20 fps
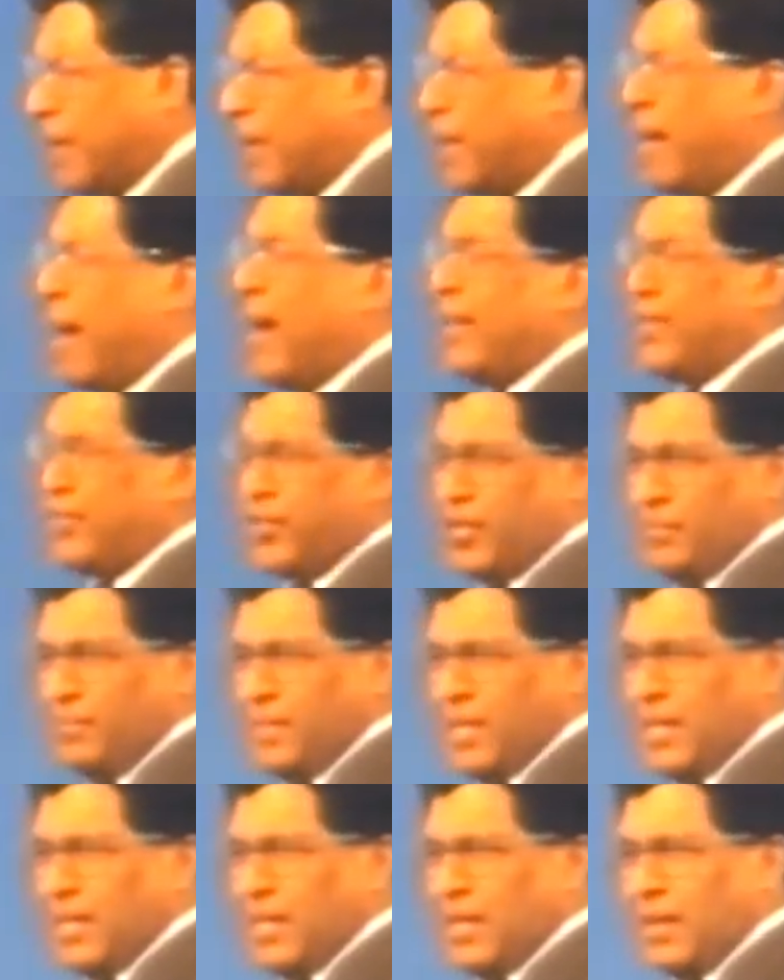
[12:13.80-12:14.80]
grant to
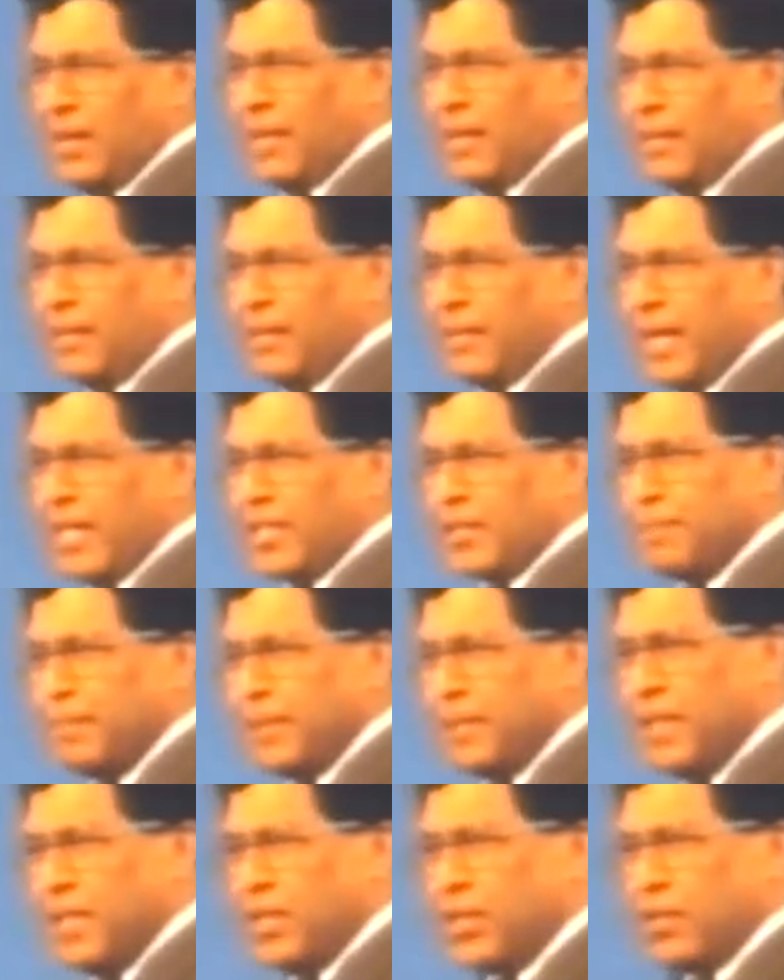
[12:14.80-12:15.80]
me. That's
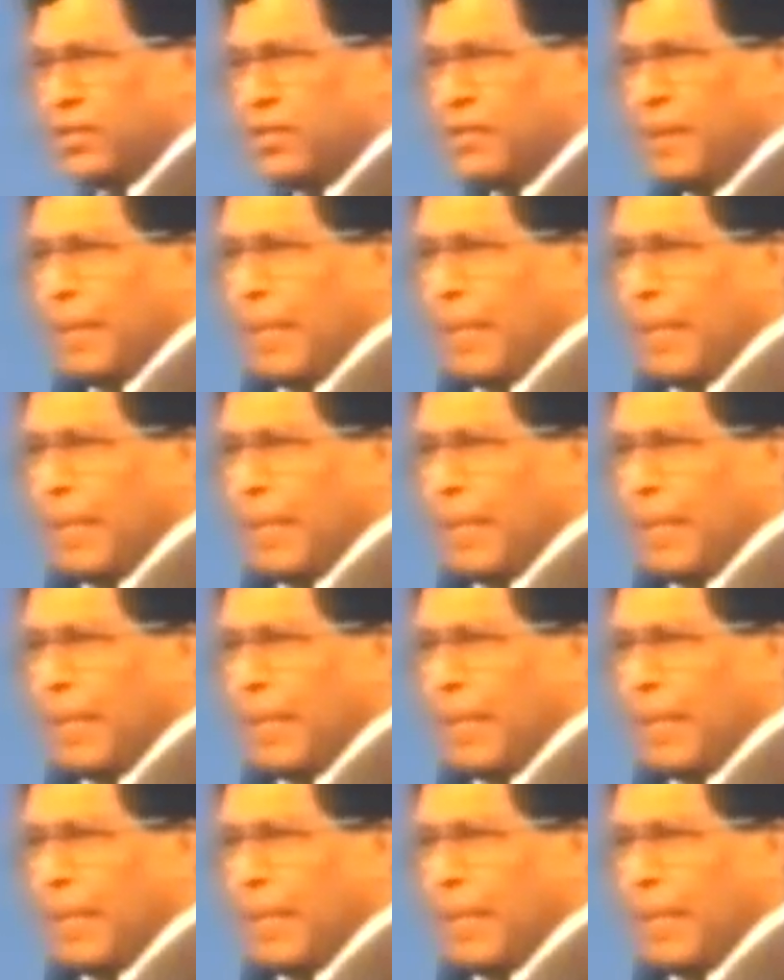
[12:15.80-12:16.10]
petition.